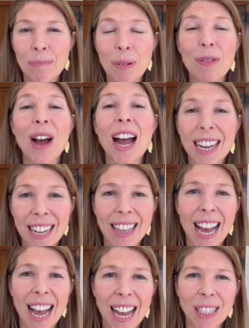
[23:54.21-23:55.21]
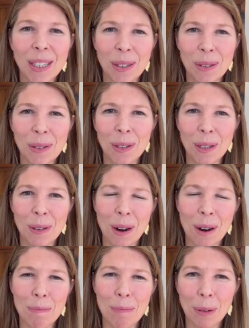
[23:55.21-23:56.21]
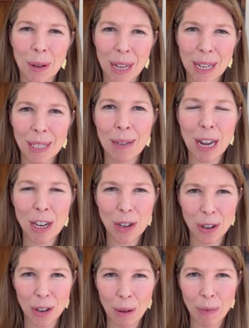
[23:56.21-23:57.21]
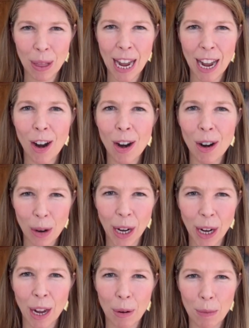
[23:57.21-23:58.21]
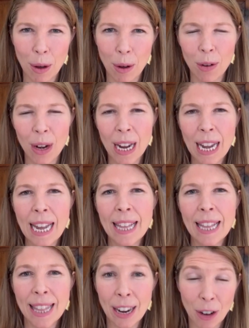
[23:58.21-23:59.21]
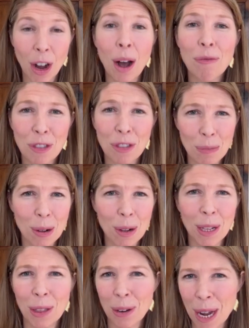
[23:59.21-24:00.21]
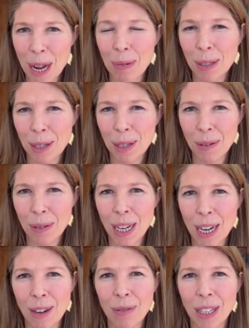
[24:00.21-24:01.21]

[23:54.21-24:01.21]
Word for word: provided that to to our employees to make sure that when they are working remote, they're comfortable and they're able to do it in a